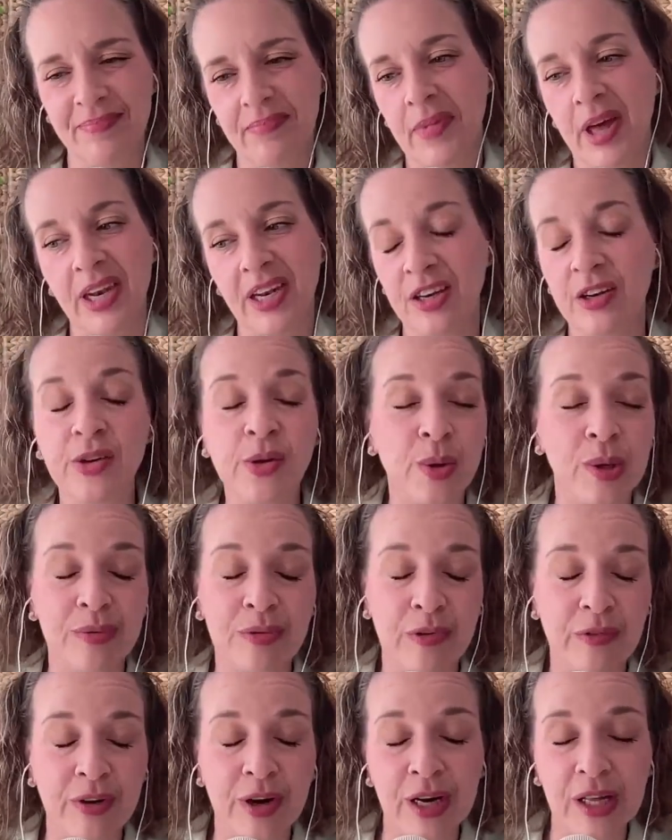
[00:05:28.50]
I didn't do it
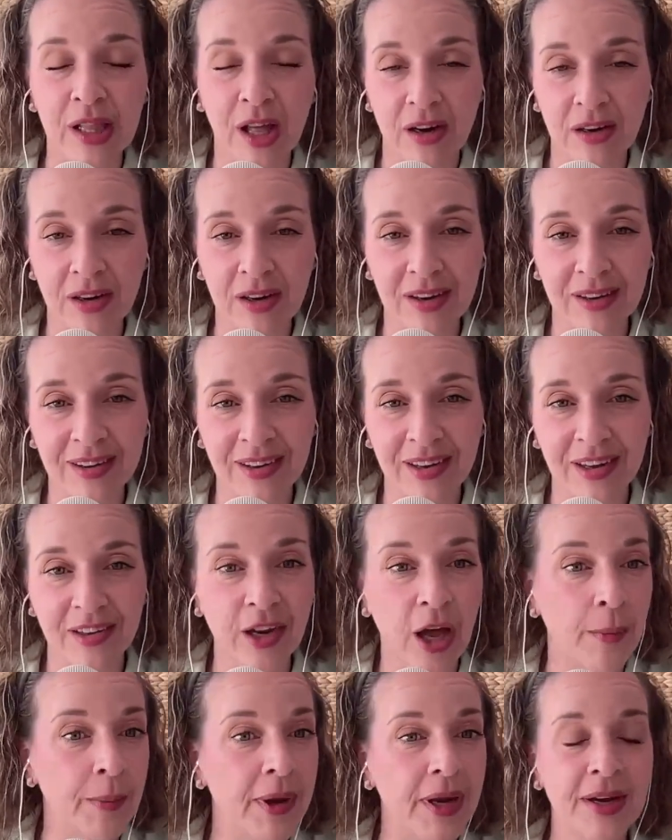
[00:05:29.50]
for very long.
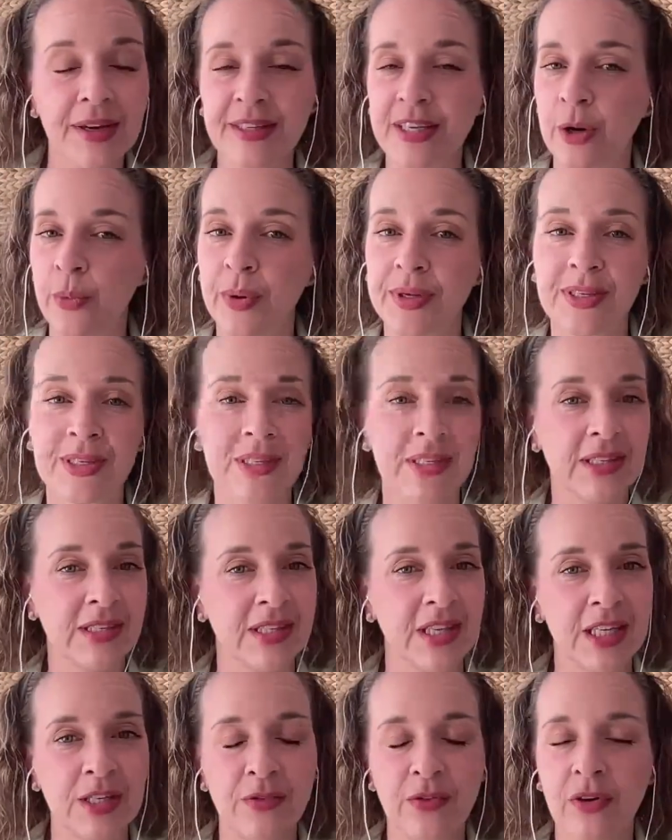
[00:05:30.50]
Not because I wasn't
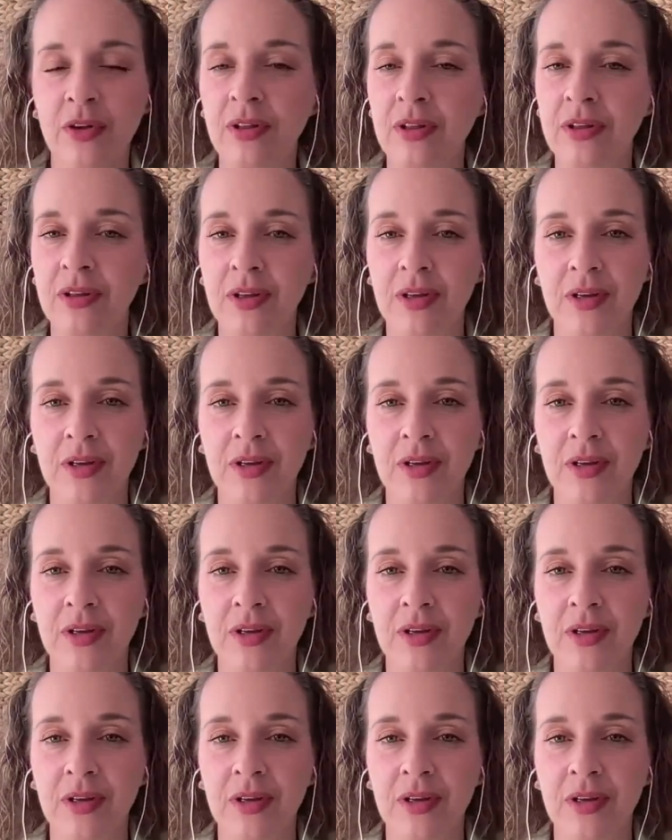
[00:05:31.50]
successful.